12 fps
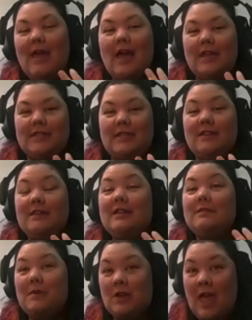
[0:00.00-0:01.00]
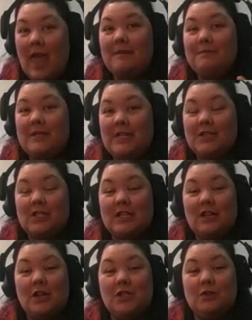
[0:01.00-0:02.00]
as it can potentially
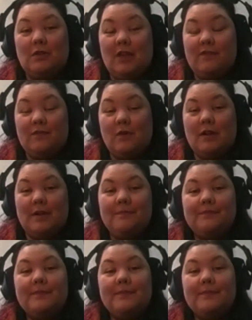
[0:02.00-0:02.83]
cause you a lot of work.